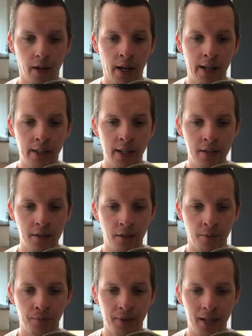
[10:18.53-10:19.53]
adding
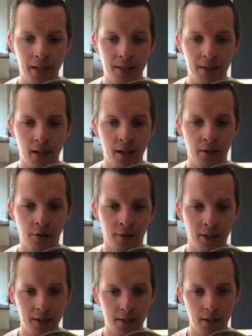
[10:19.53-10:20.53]
some text here to
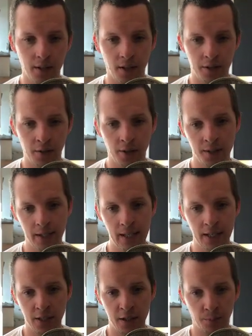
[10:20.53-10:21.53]
test it, as you can
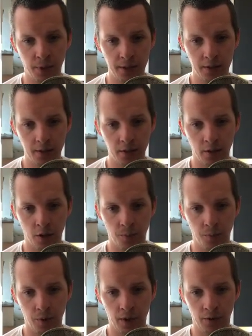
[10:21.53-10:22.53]
see, it splits it
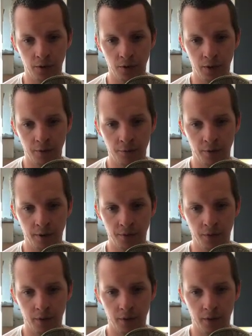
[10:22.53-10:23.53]
up into
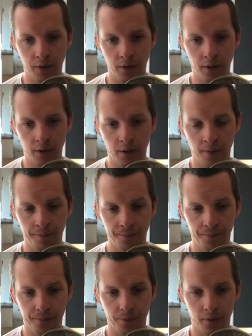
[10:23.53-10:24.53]
different
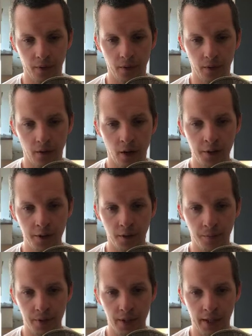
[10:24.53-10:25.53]

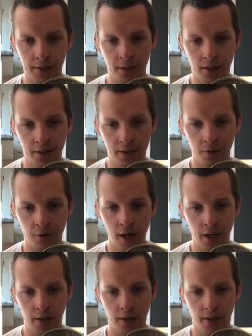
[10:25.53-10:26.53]
items in this
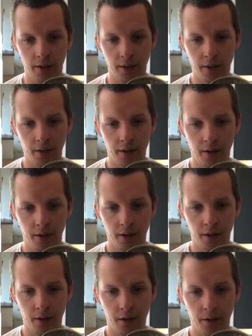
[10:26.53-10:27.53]
array,
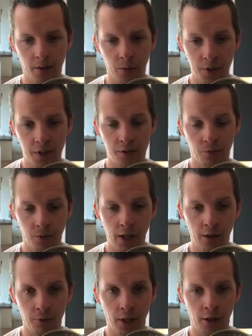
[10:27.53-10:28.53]
which is
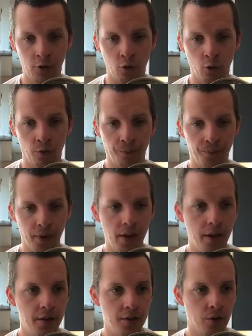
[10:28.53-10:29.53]
really, really cool.
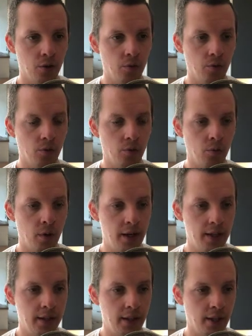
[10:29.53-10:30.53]
So what
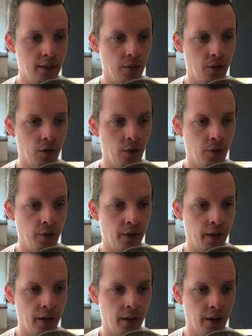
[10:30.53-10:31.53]
I did on
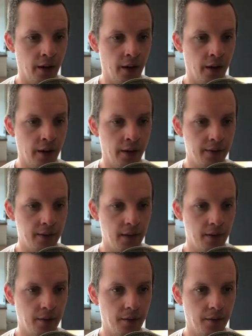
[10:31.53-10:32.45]
the, let's see,